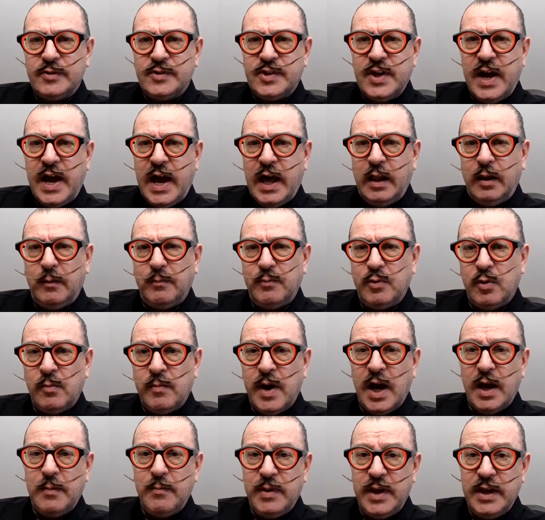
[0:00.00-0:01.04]
to help or
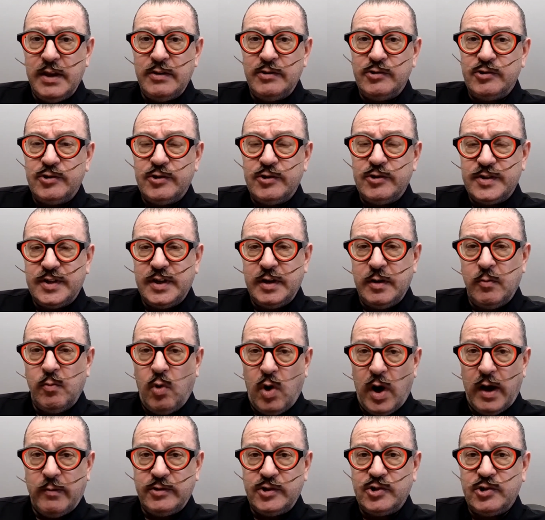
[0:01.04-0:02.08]
might be interested in
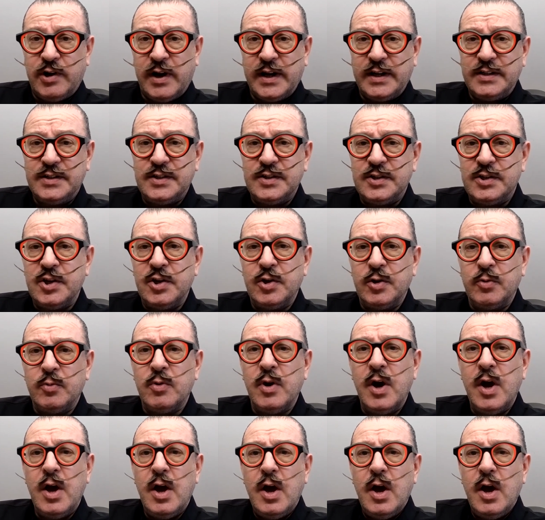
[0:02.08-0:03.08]
what I was trying to do,